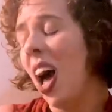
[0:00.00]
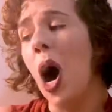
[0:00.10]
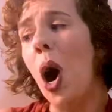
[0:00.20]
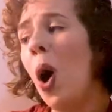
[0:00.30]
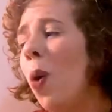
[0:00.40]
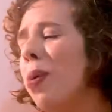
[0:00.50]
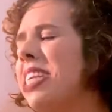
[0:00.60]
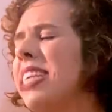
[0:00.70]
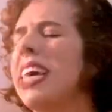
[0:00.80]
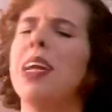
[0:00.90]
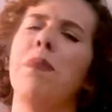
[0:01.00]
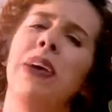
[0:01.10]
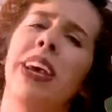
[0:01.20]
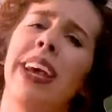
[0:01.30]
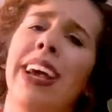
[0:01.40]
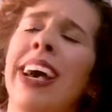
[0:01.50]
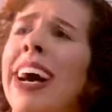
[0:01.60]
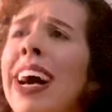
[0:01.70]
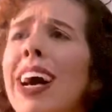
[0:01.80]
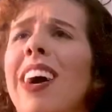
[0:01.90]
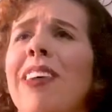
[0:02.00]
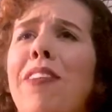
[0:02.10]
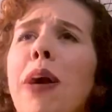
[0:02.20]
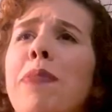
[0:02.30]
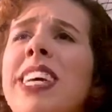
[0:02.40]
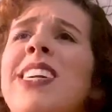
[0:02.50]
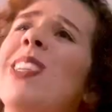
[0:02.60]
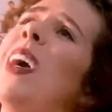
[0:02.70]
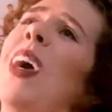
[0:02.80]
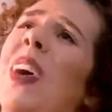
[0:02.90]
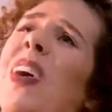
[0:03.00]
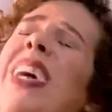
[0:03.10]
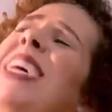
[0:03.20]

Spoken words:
Oh, it's gonna be a feminist song.